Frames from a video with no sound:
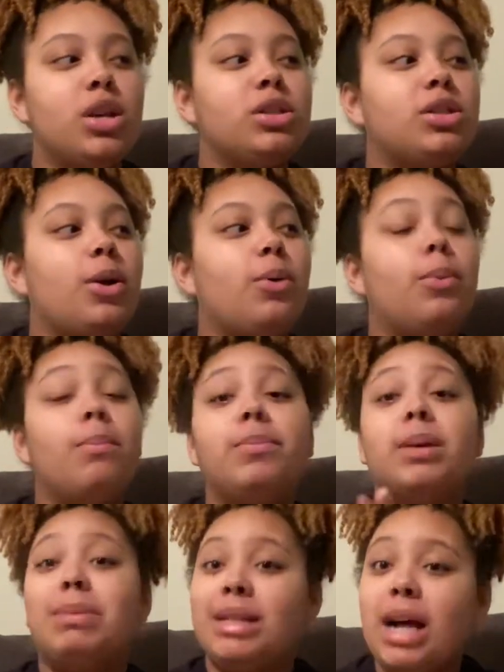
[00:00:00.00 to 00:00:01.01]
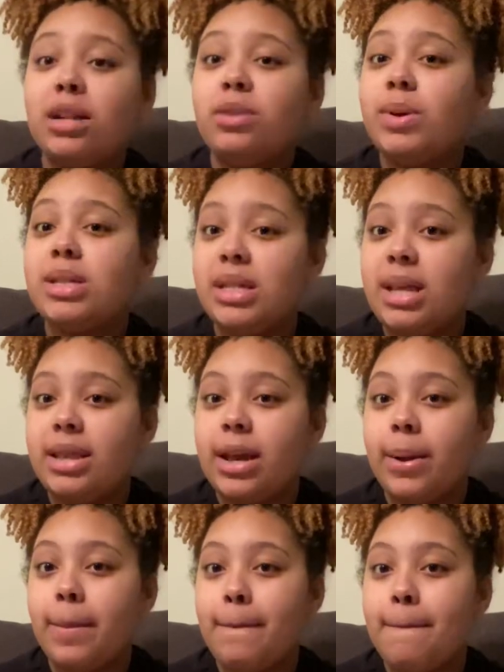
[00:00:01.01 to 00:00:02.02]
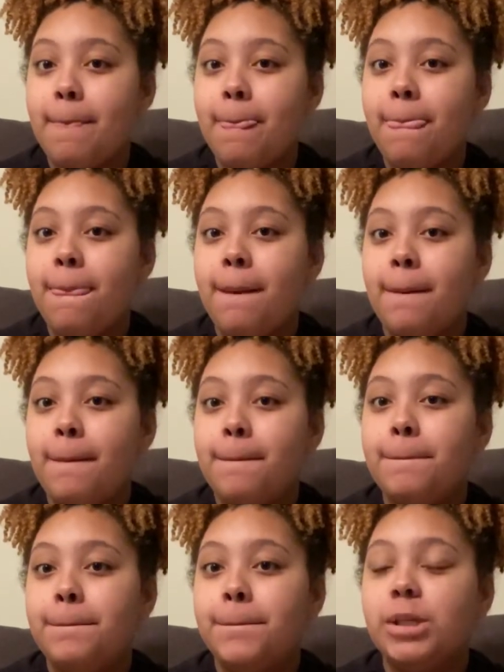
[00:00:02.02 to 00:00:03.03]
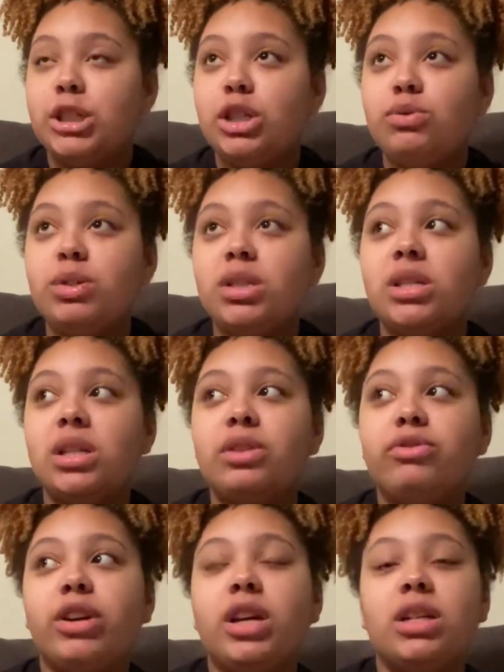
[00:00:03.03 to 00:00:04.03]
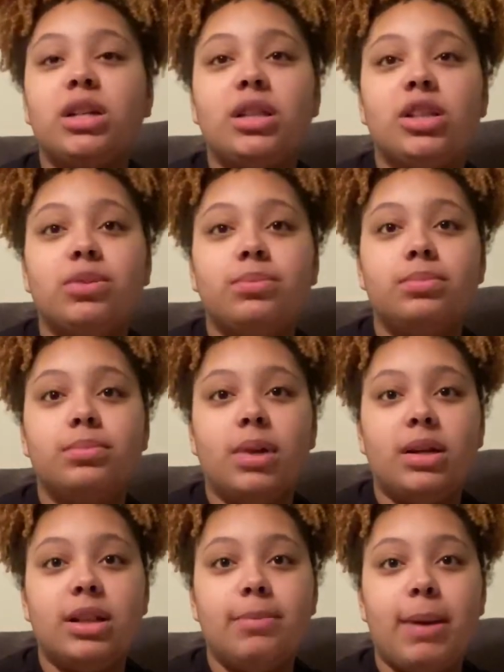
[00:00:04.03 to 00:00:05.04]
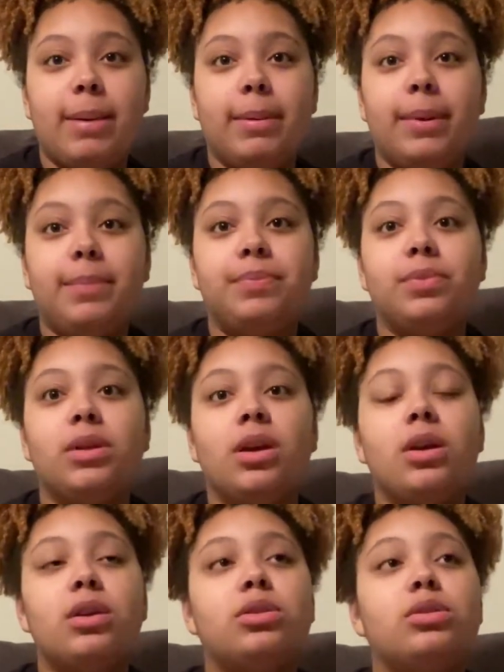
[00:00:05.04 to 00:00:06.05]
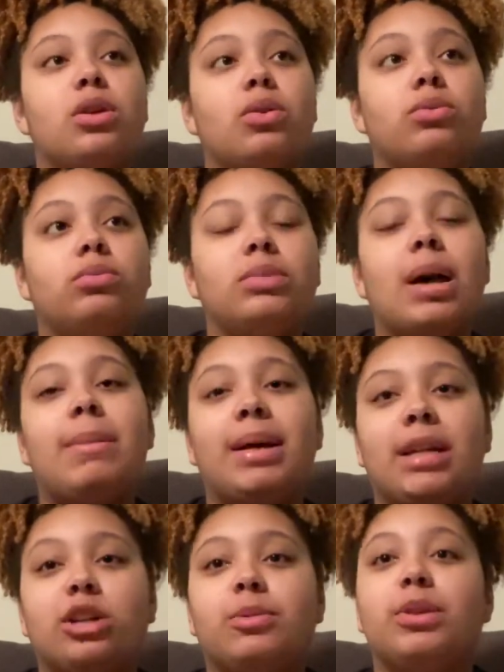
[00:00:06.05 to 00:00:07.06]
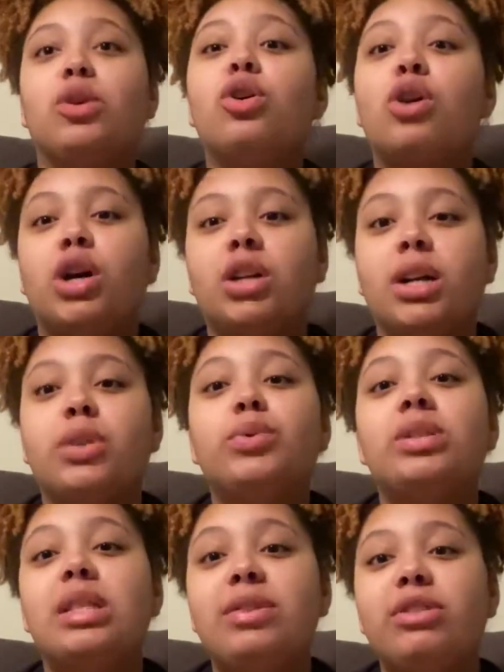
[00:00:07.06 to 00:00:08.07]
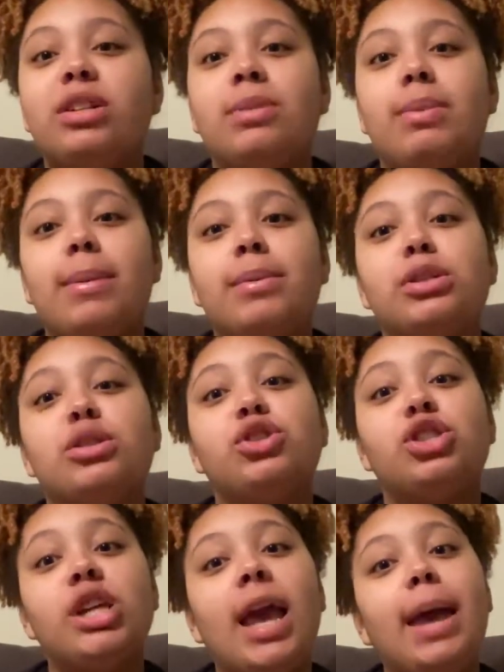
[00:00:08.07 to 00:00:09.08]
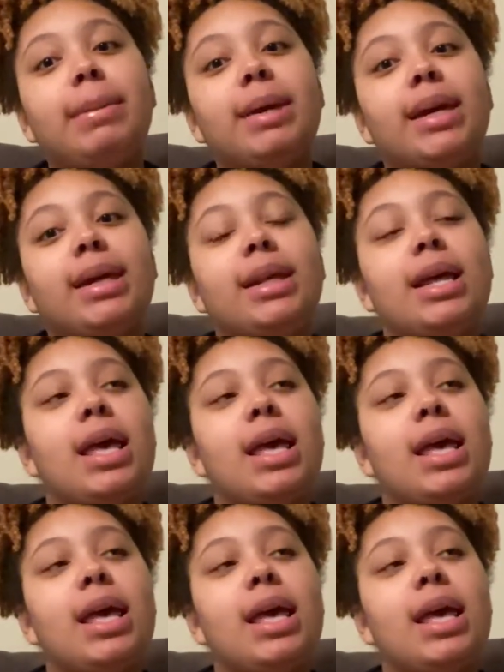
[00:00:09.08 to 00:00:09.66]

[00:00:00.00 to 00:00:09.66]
So my doctor wasn't in there. She was delivering another baby. So not my doctor, but the on-call doctor was delivering another baby. So she came in.